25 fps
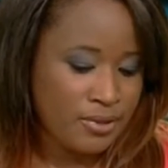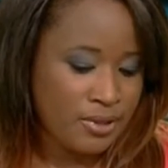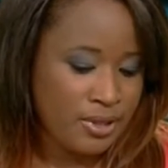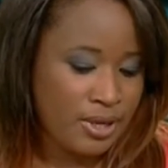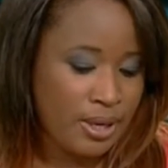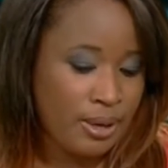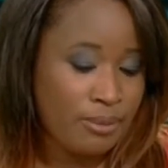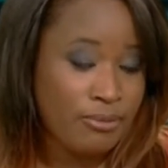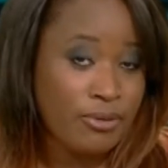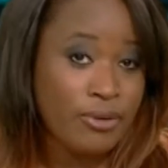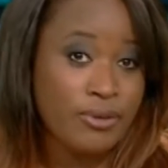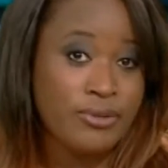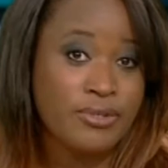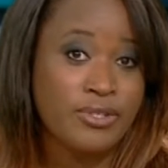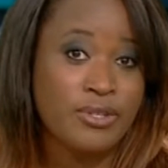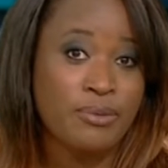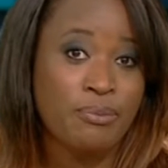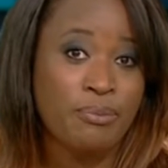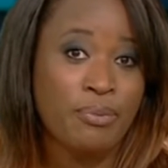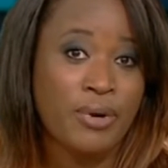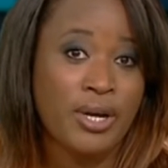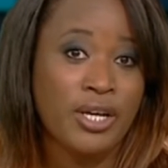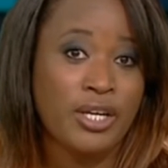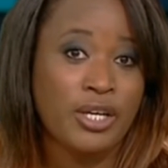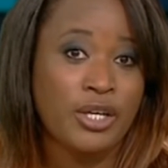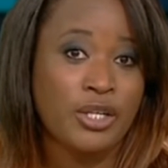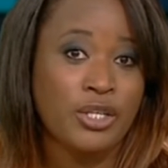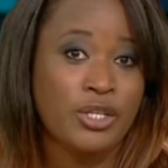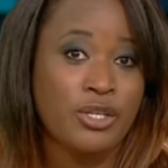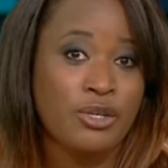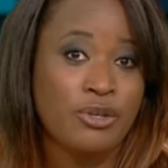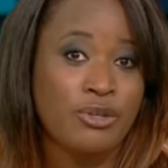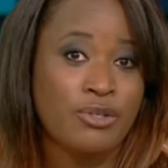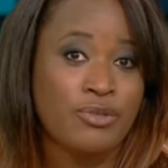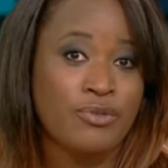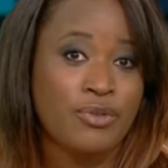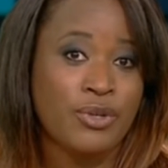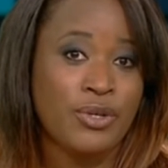OK, we've got some breaking
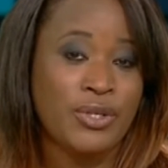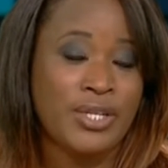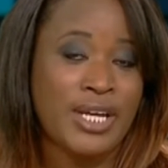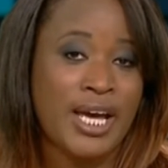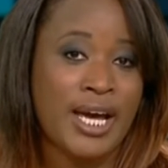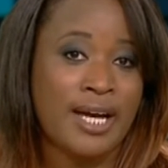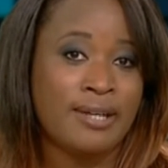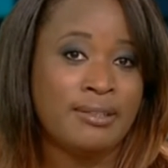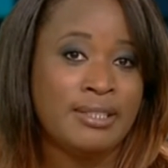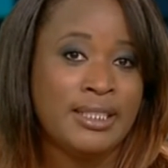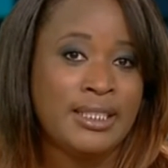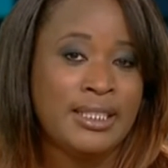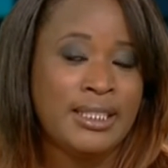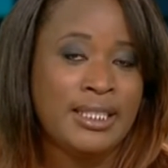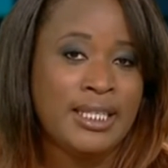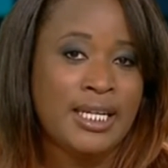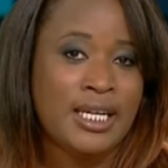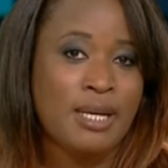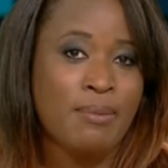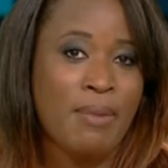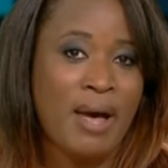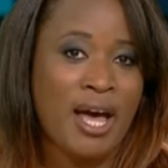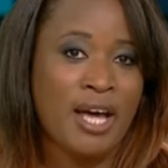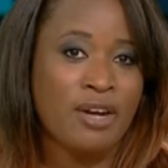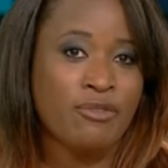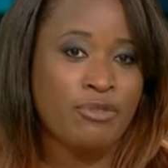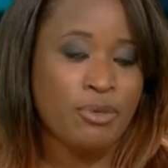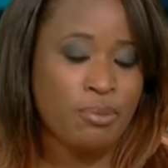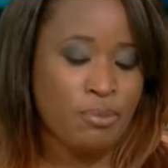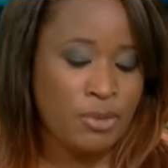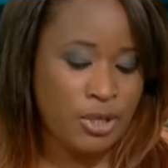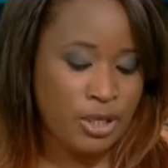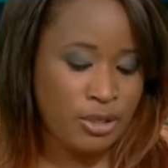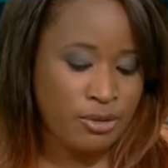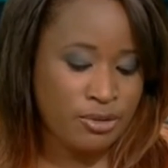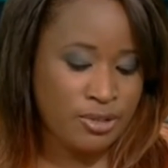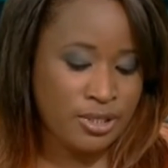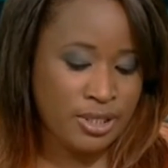news for you now. And a man from
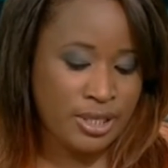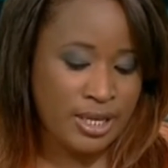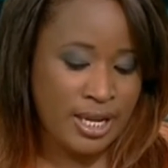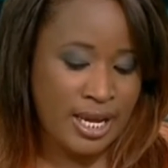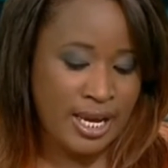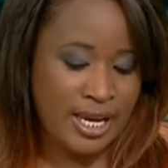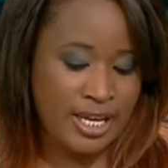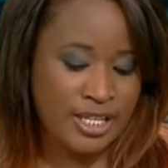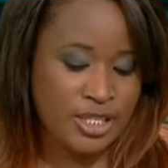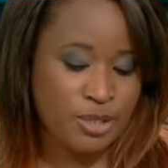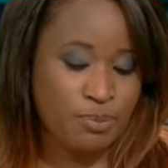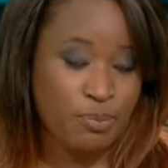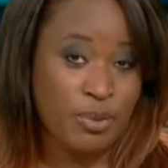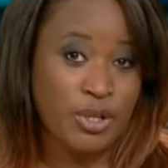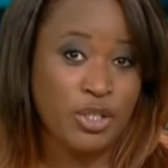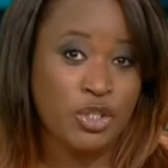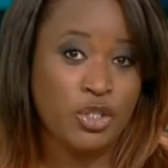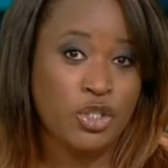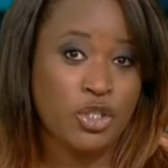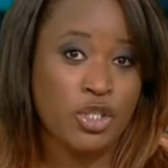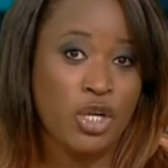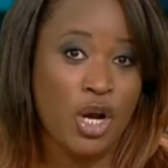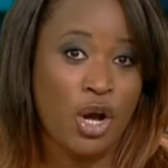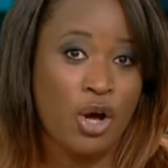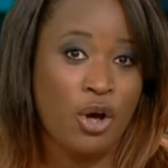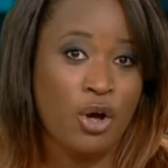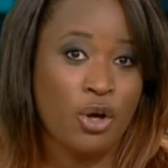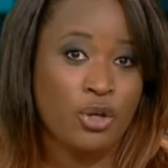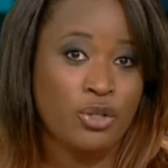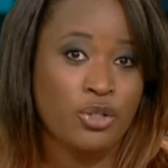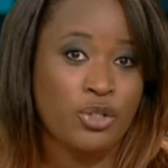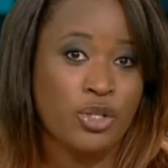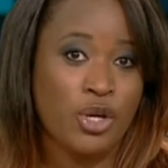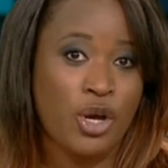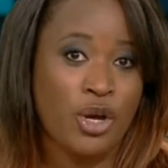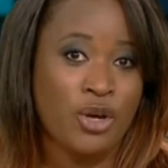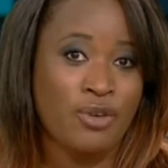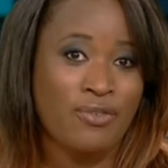Luton has been
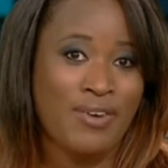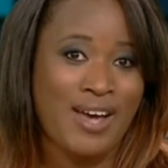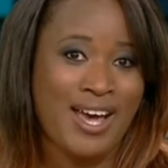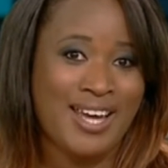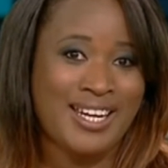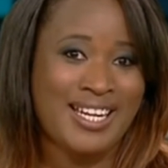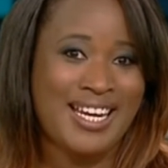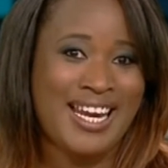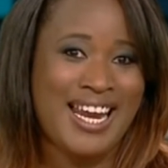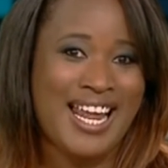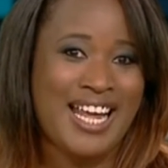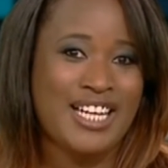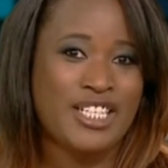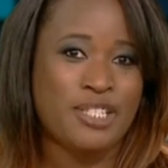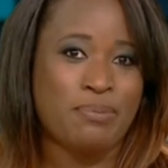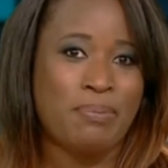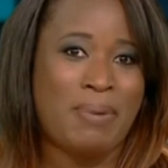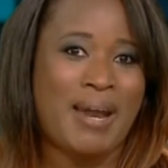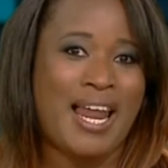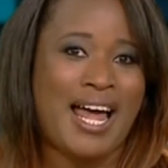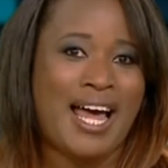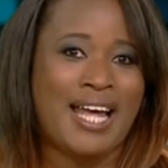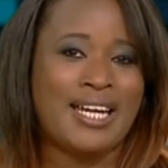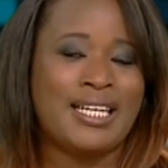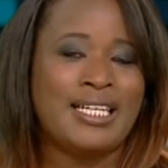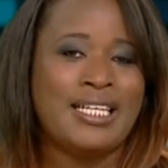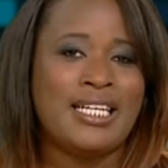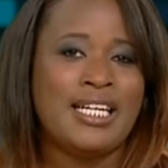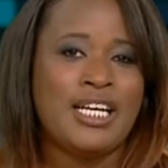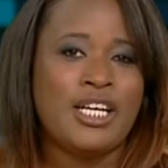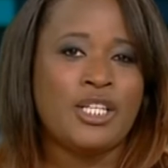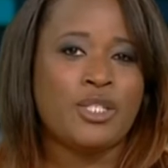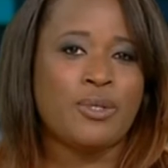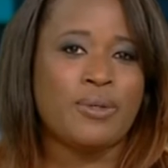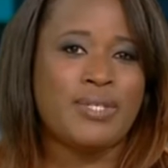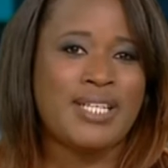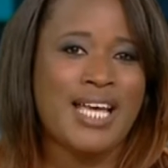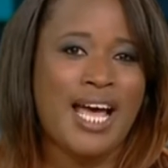charged over an alleged plan
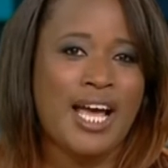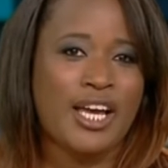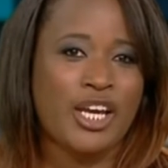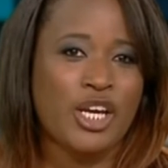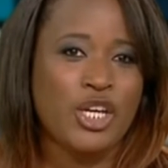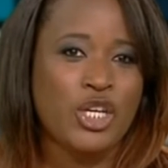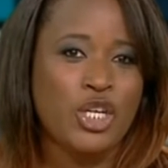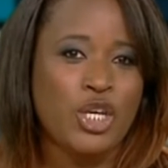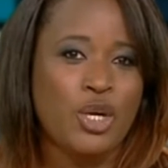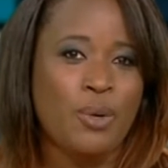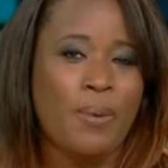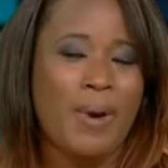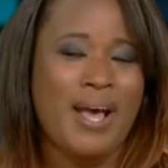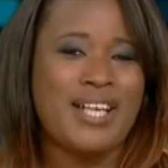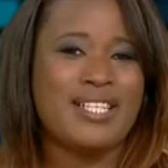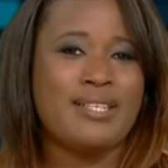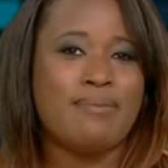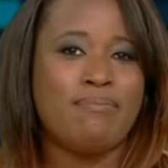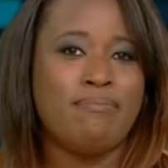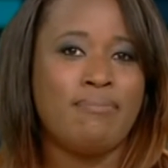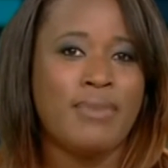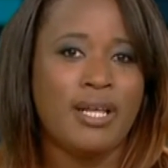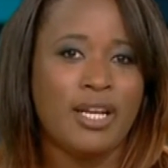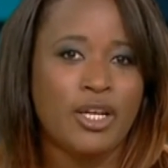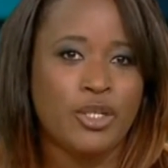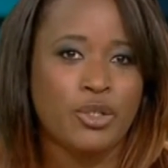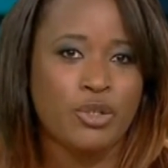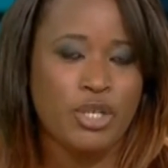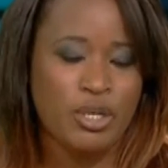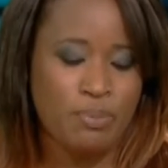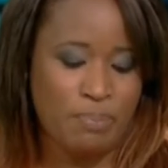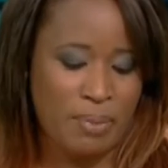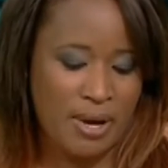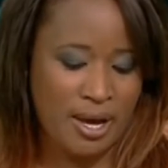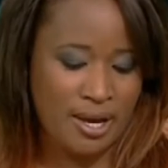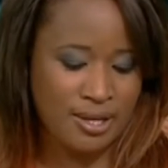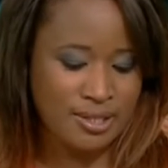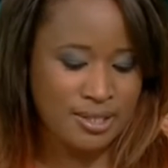to attack US military
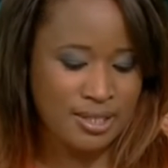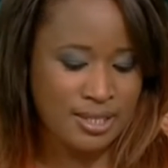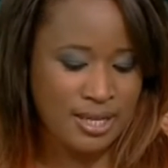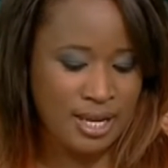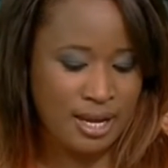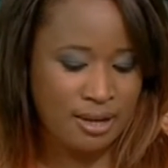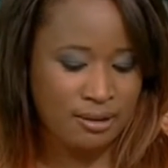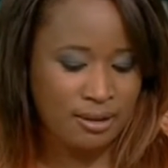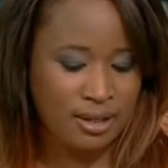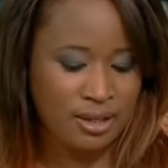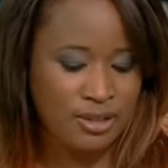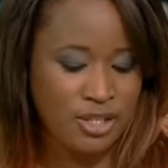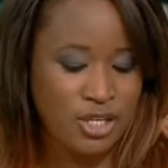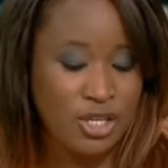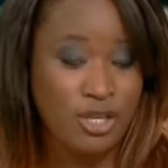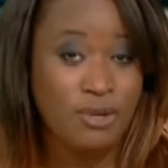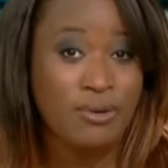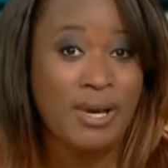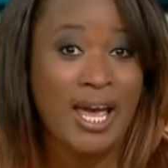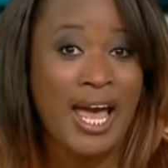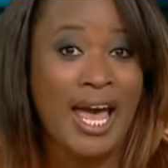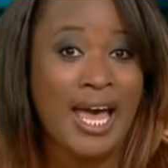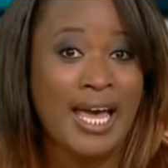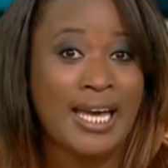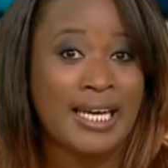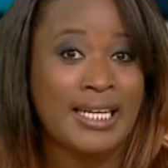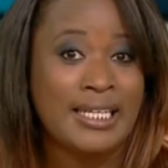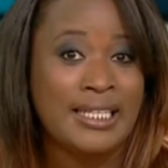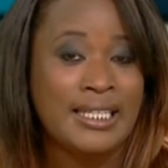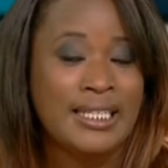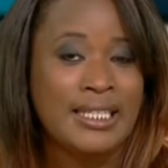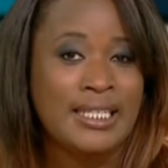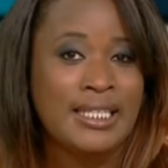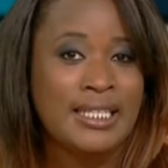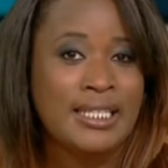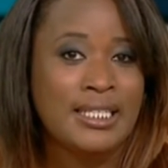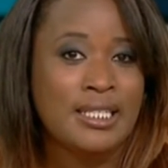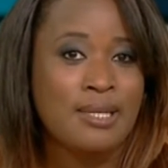personnel in the UK.
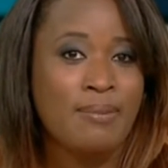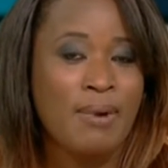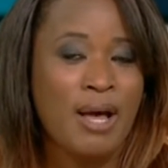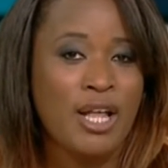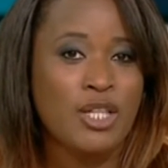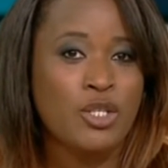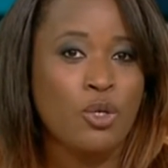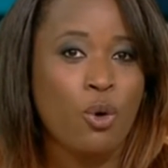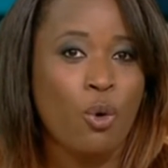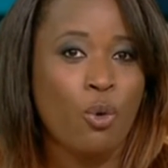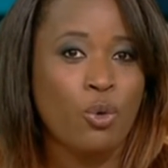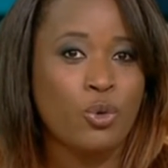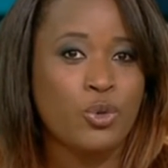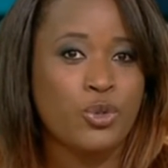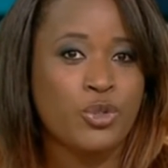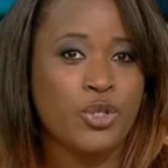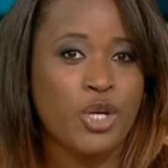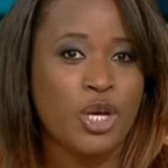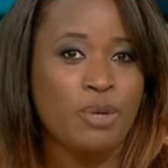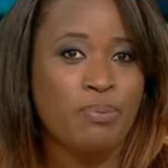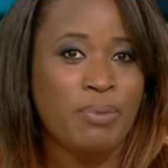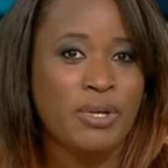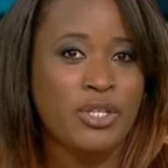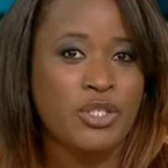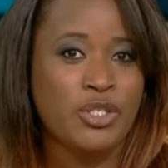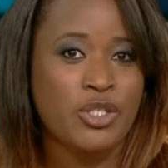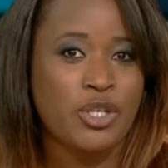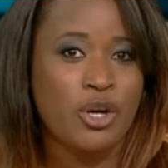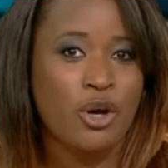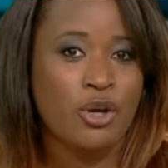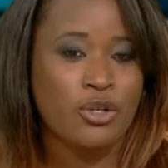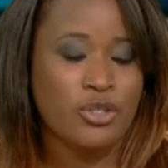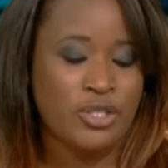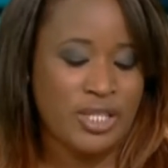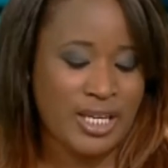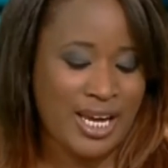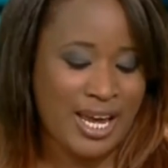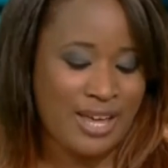The man's also been
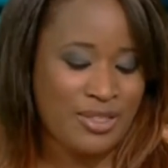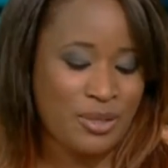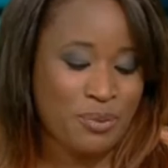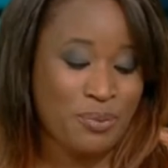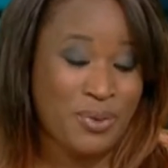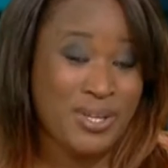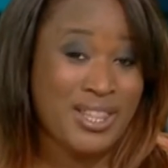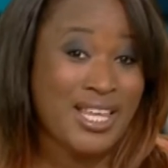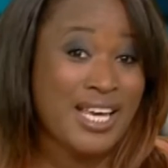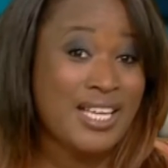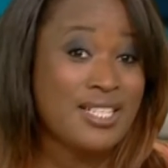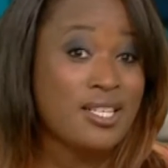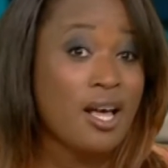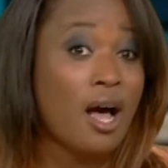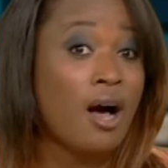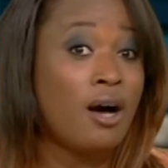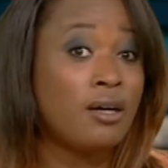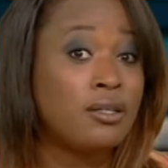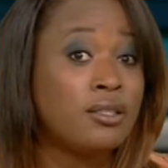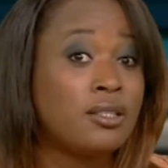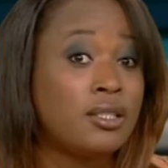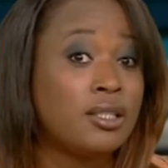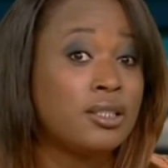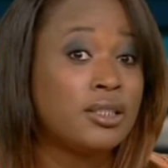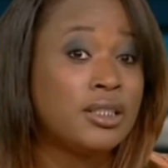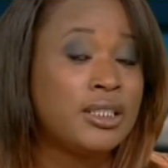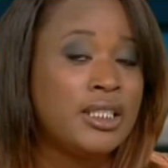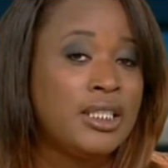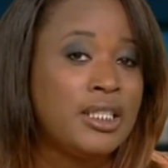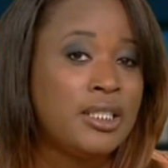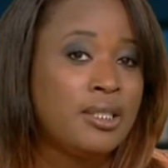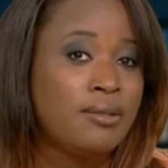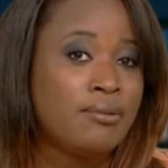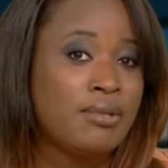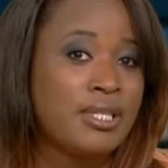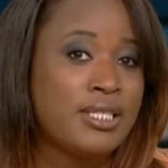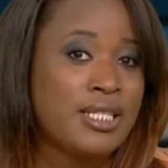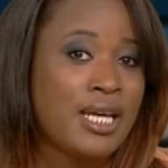charged together with his uncle
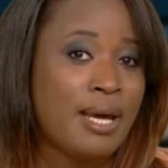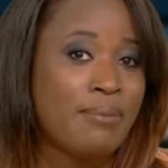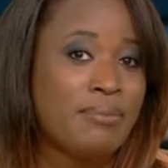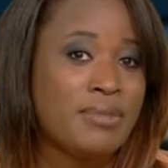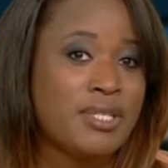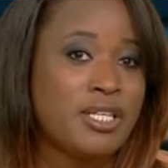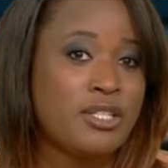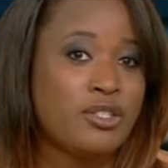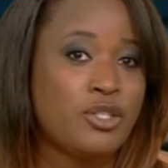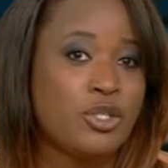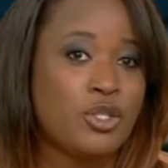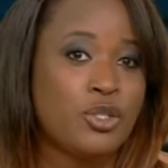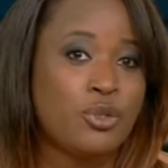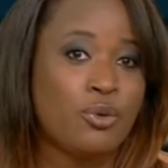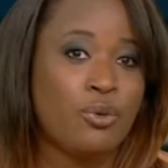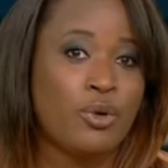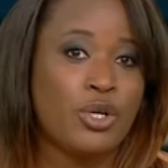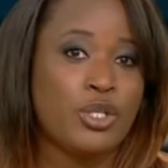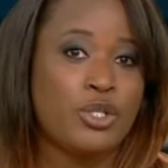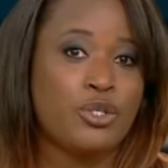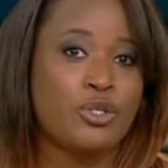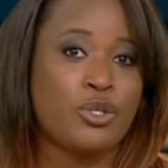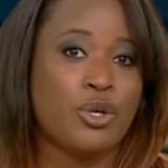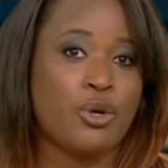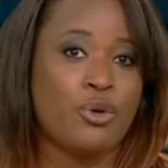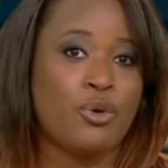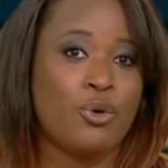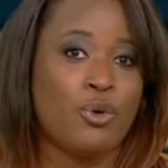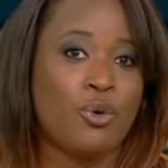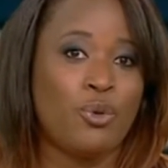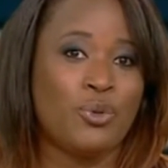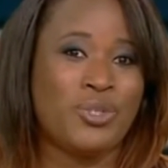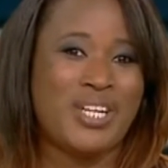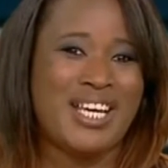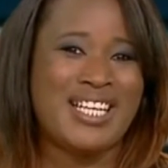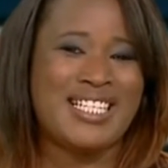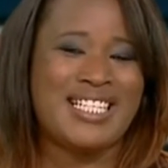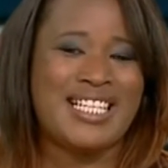with attempting to join
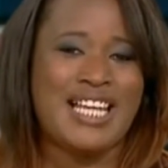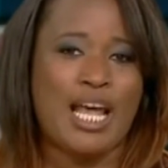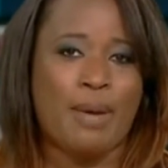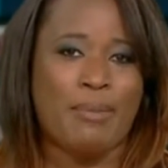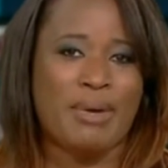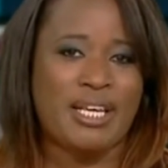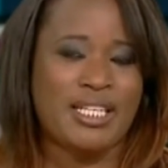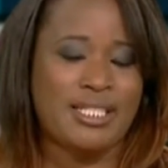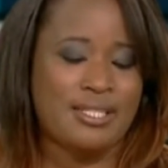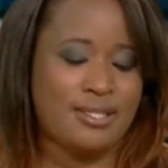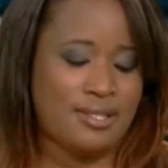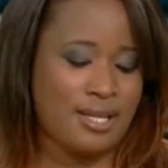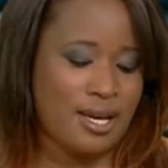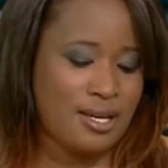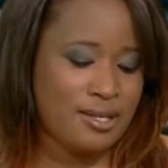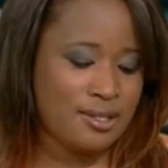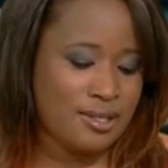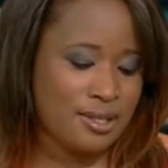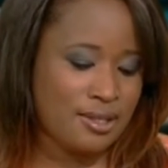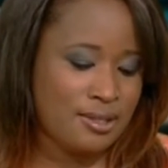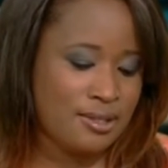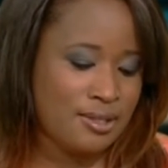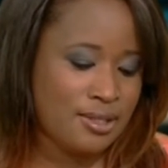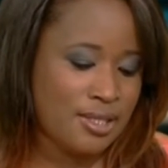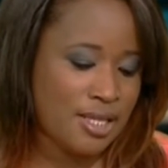so-called Islamic State in